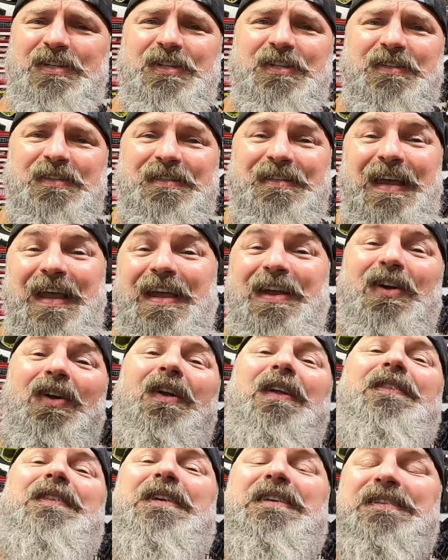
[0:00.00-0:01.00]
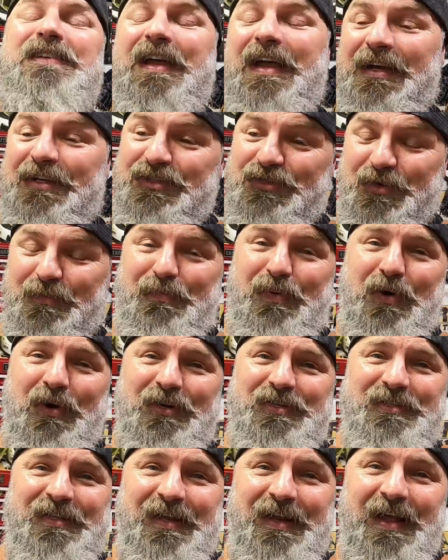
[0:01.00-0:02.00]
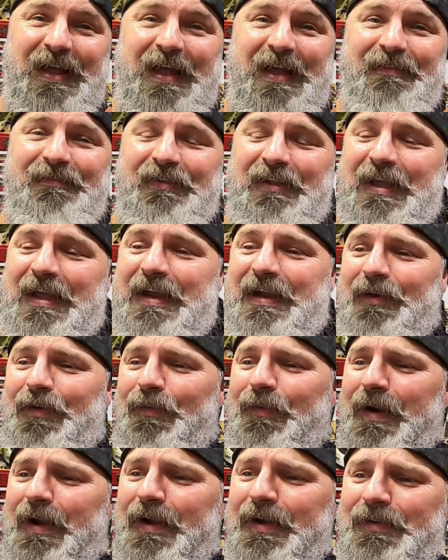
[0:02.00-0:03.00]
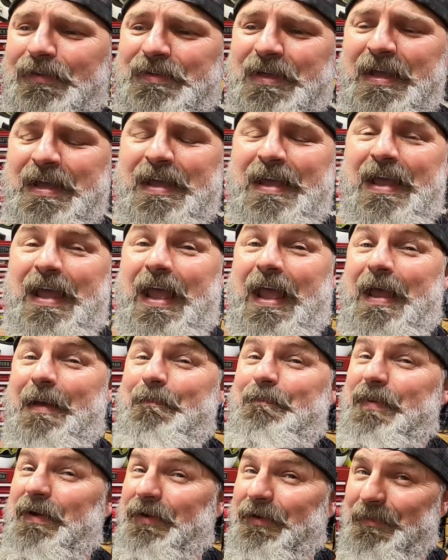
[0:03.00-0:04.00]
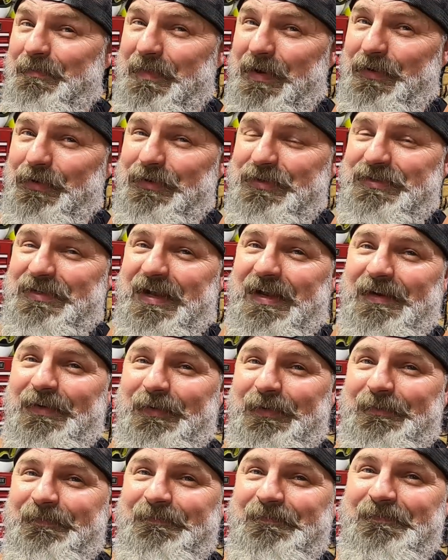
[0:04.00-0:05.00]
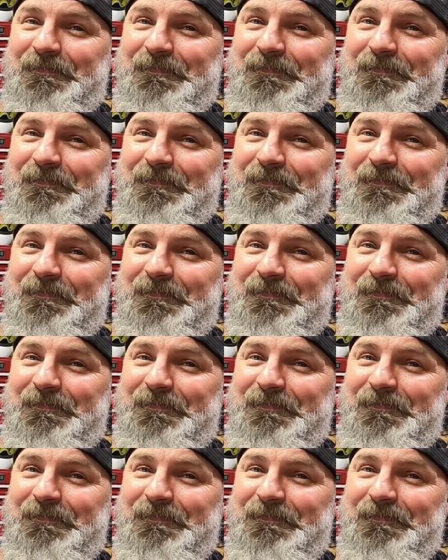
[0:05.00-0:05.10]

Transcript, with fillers: just take all of these extra parts that I have laying around and build a motorcycle.